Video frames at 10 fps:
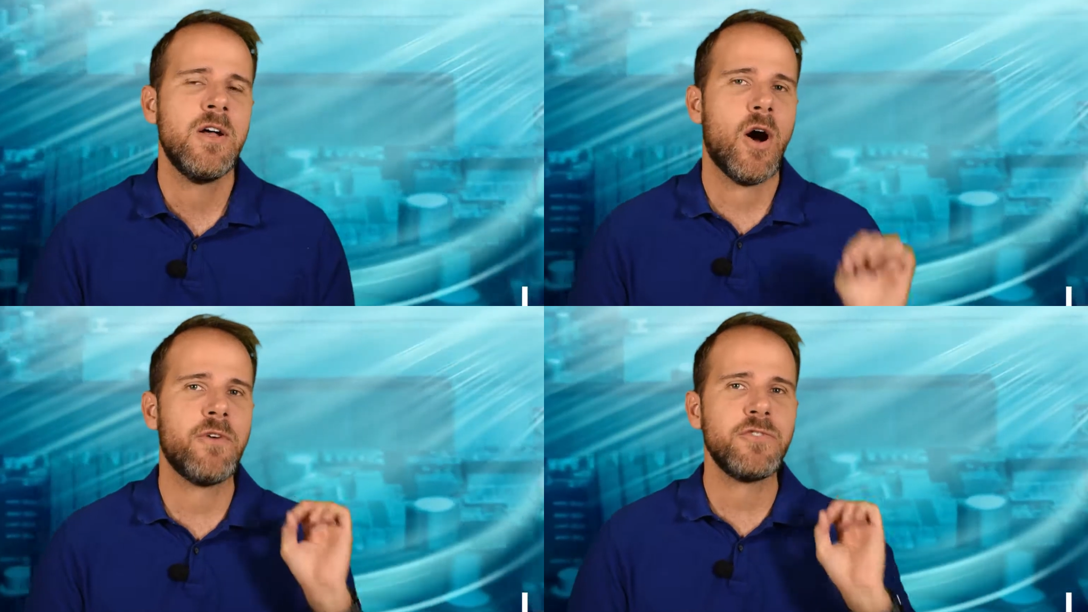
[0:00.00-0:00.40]

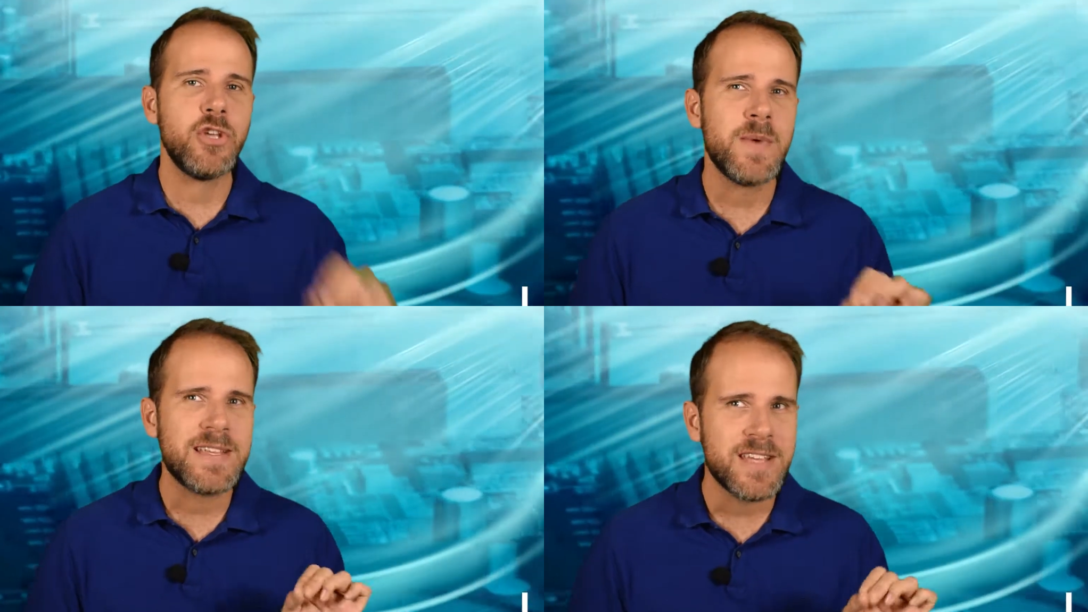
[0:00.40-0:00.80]
of
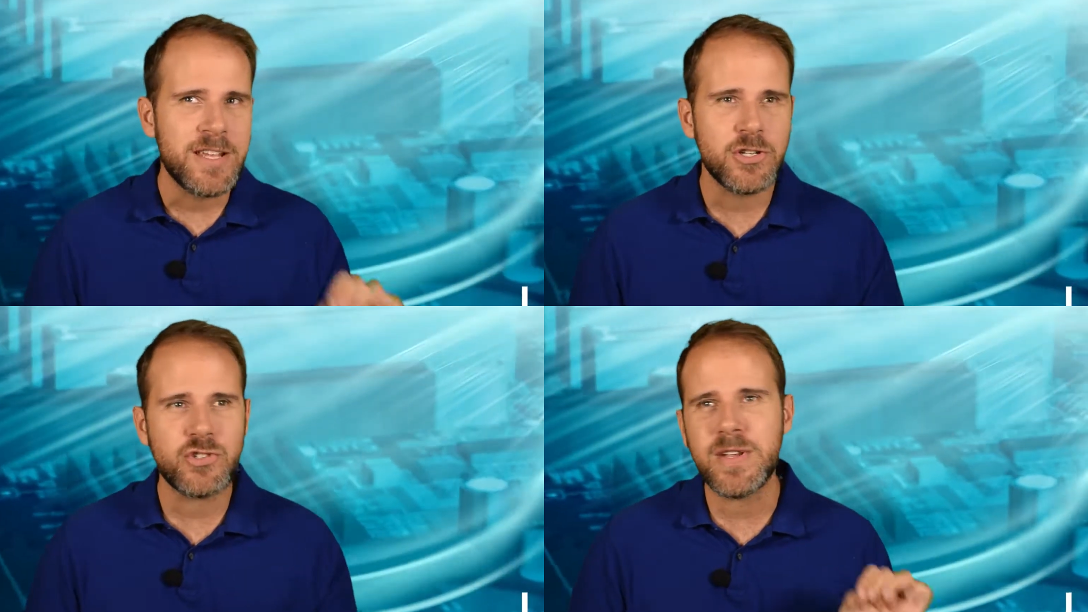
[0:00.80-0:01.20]
US
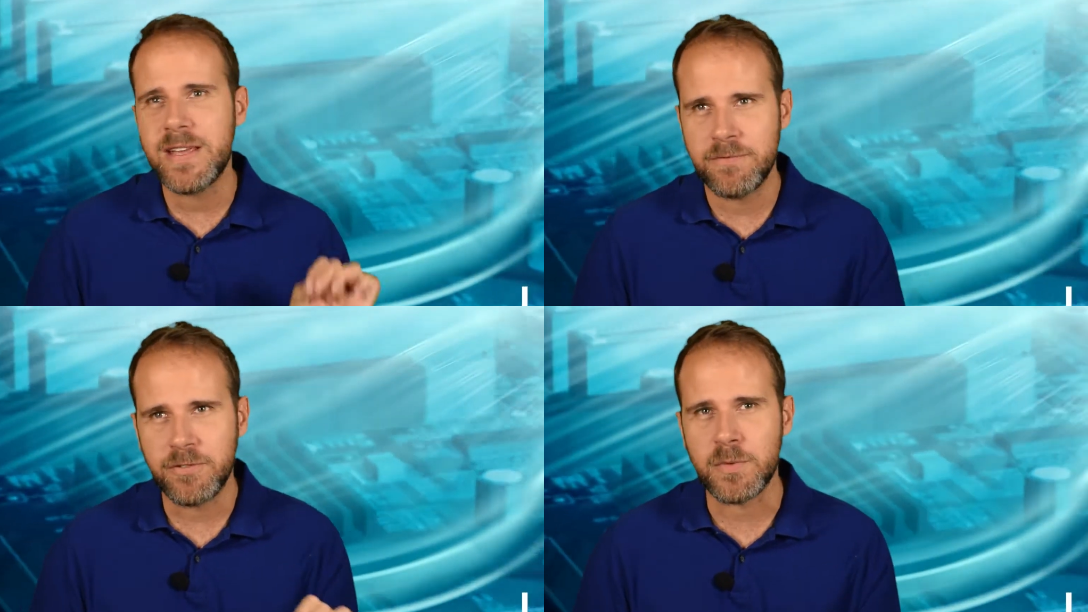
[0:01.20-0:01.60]
industry
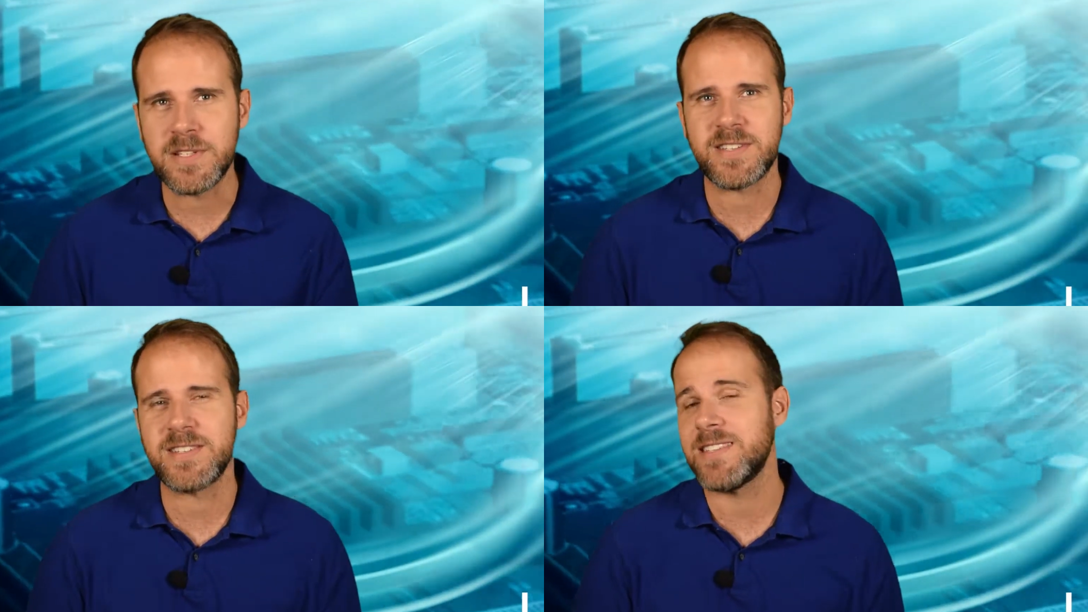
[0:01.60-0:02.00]

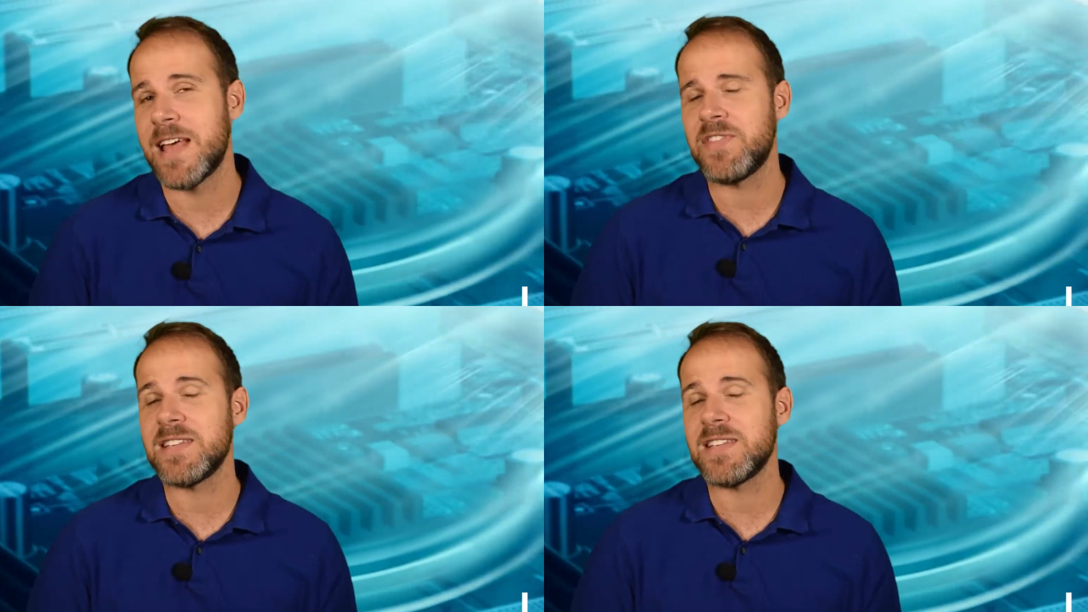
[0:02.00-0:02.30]
influencers said that